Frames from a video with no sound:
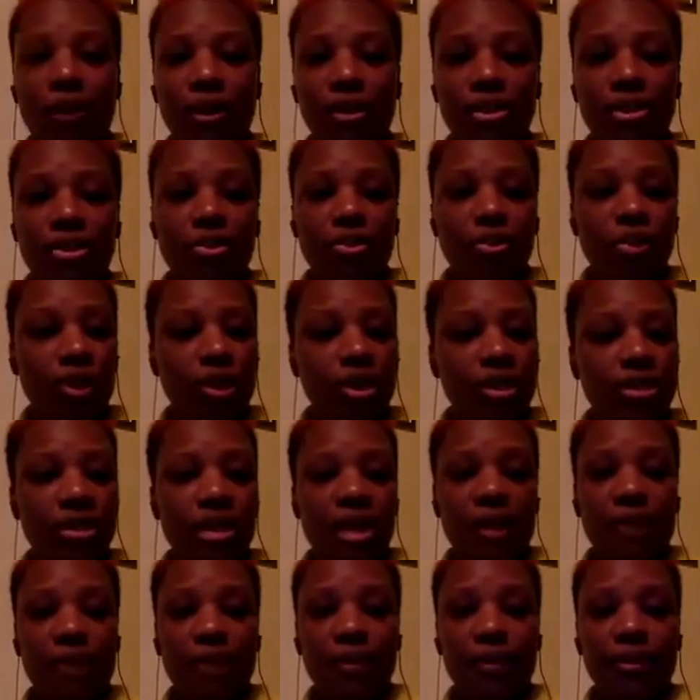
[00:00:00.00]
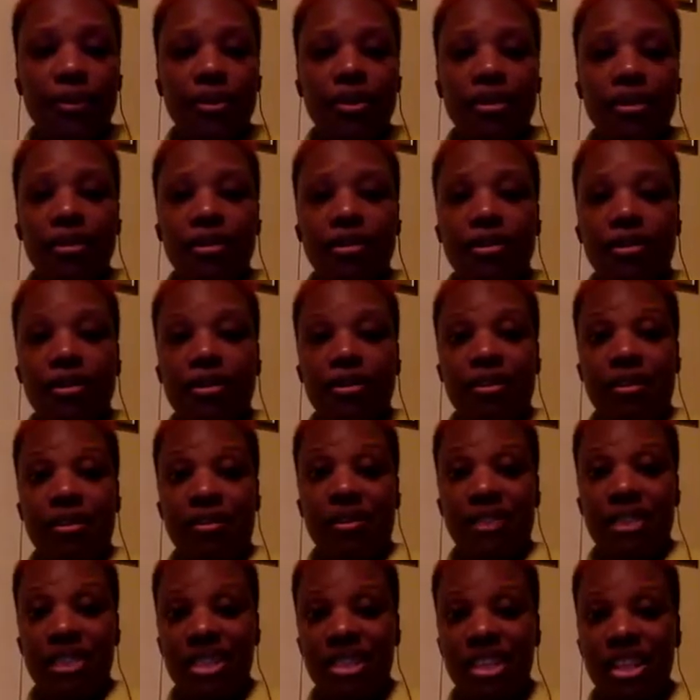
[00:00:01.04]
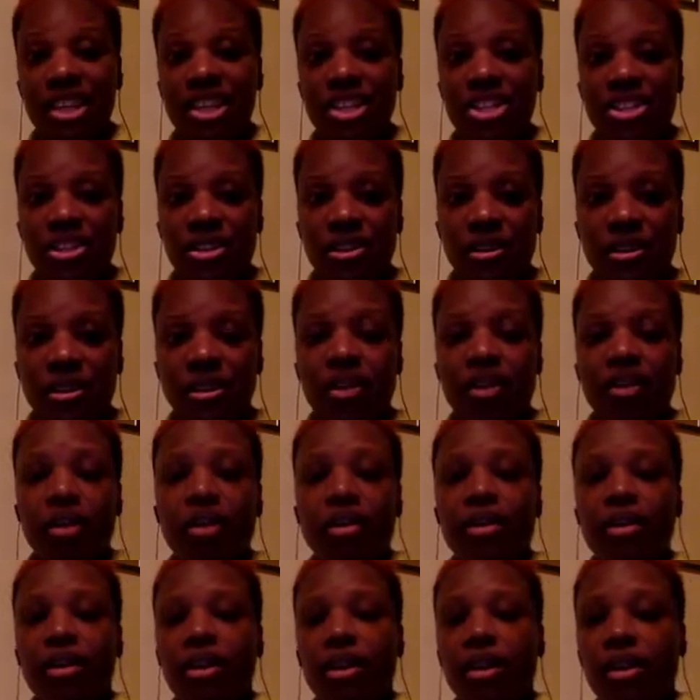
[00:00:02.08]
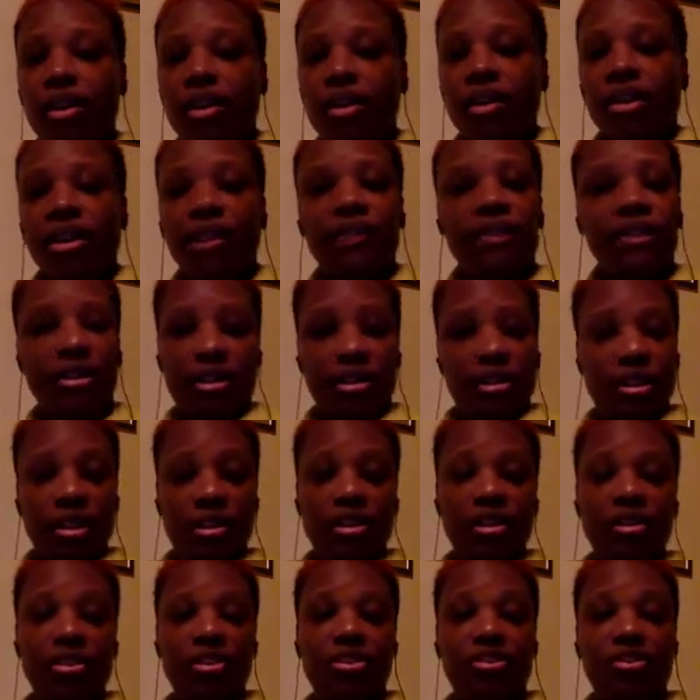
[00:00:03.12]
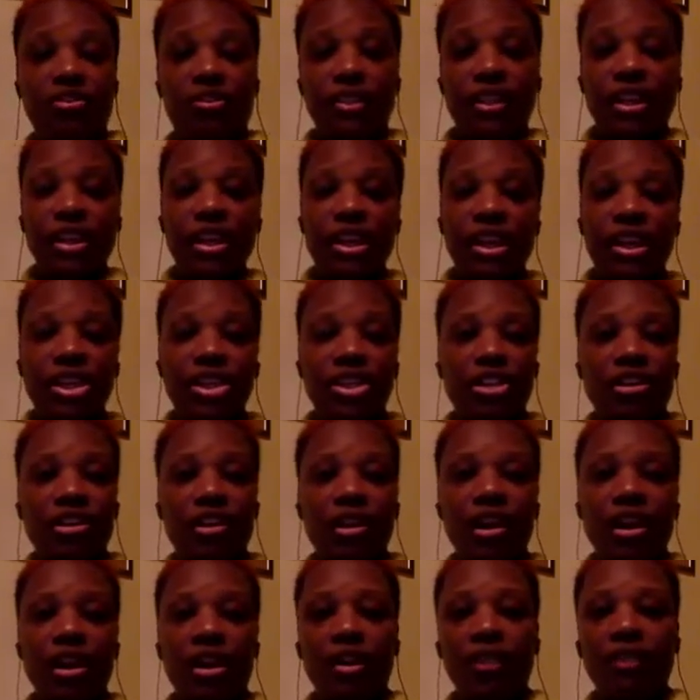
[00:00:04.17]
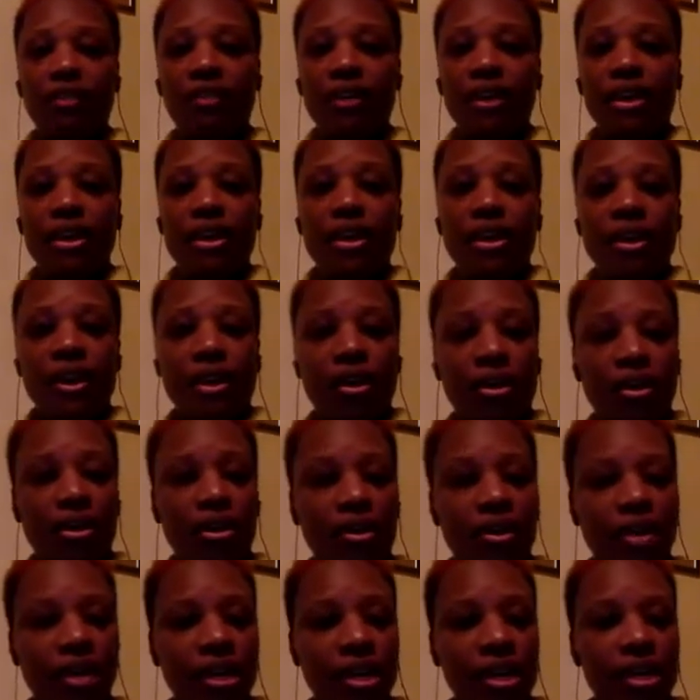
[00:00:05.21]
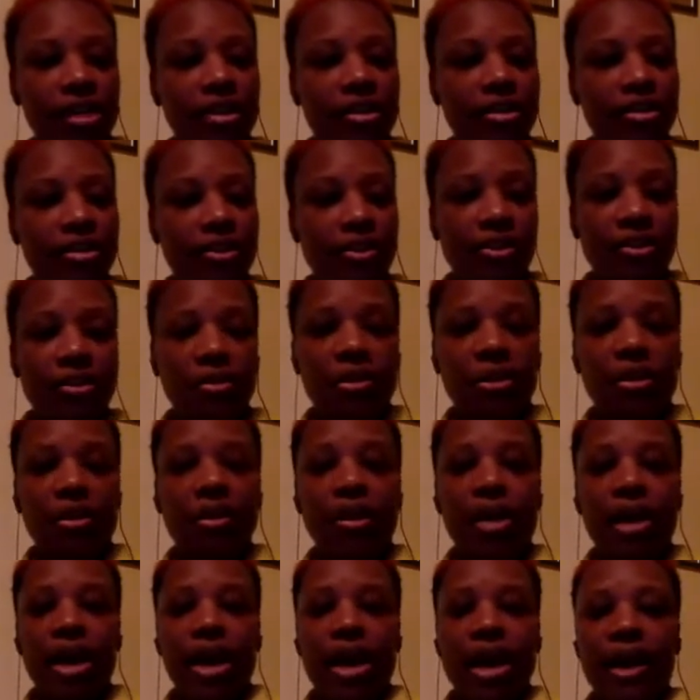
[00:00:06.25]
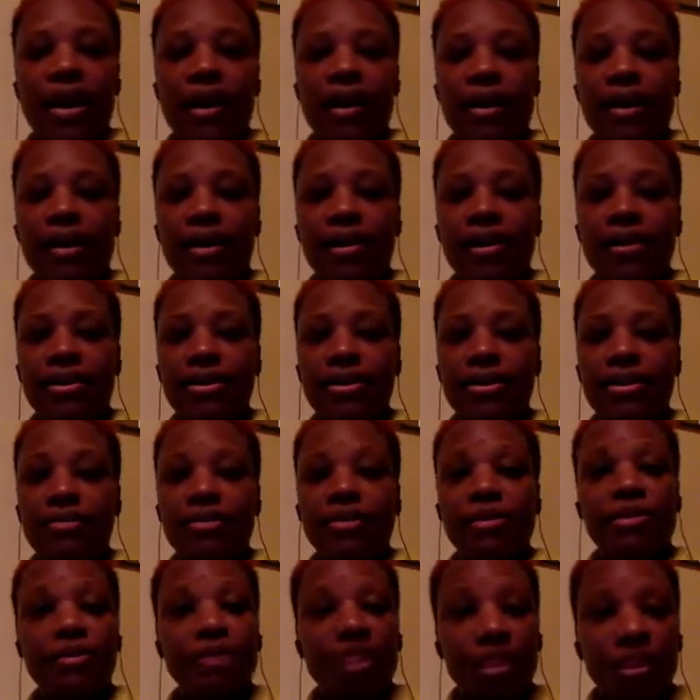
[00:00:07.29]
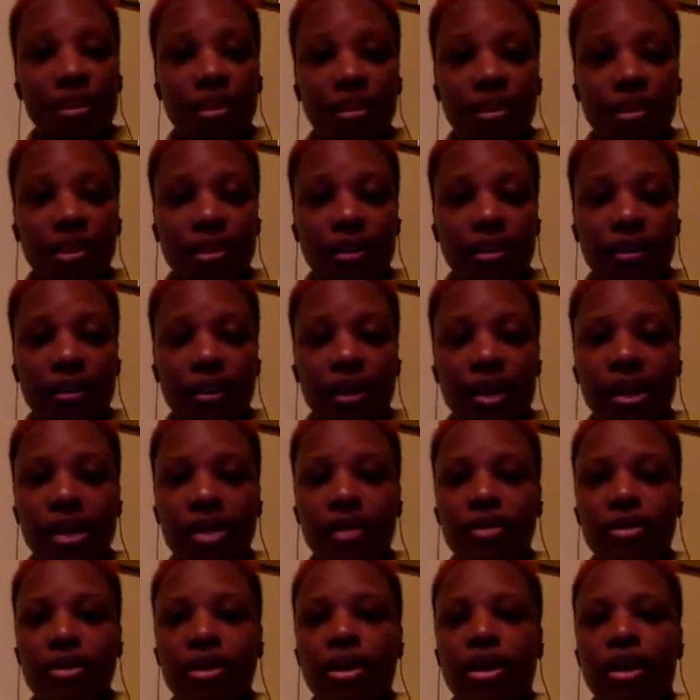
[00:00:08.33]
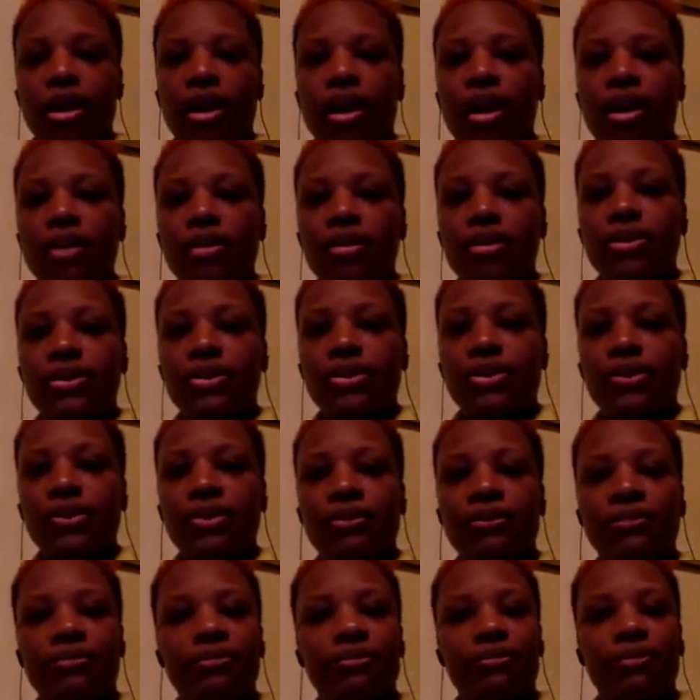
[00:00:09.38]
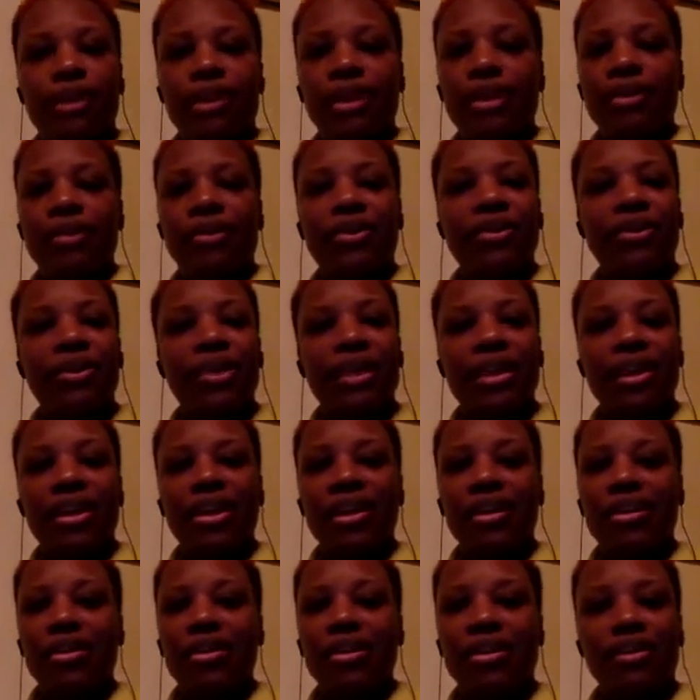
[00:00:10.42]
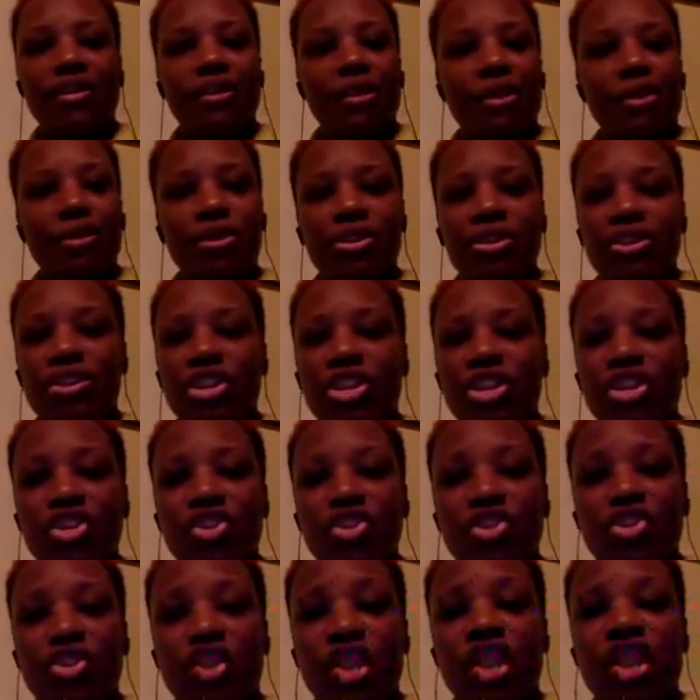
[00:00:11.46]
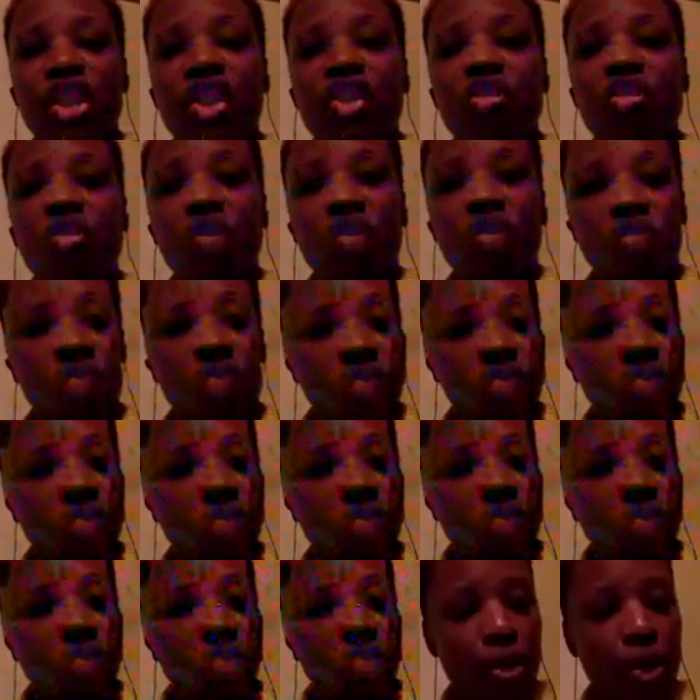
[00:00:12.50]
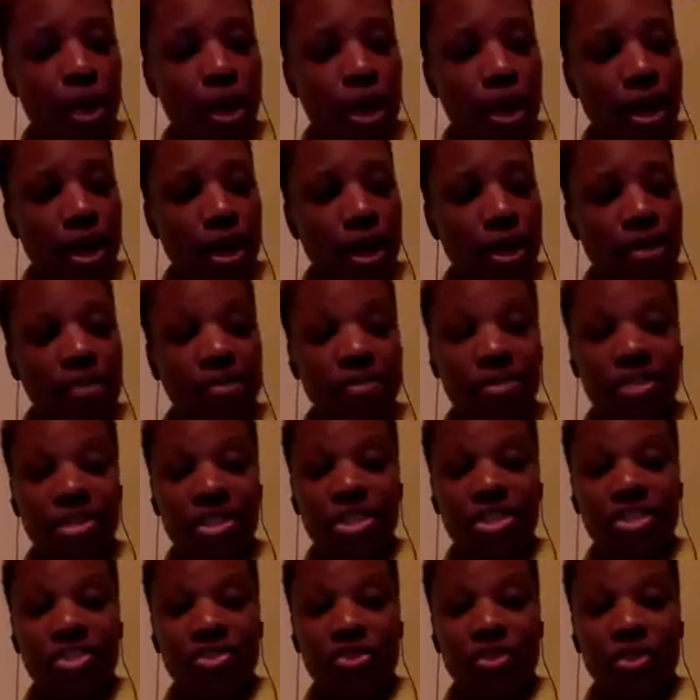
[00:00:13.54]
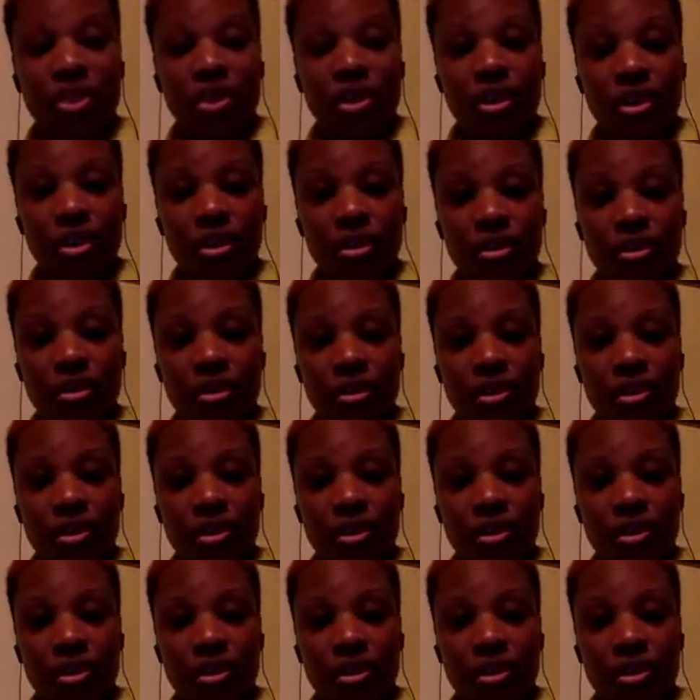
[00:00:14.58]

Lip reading: to what has happened, the devastation, the catastrophic nature of Hurricanes Irma and Maria, right? And so, like, Hurricane Gilbert was such a joke. And I remember how it destroyed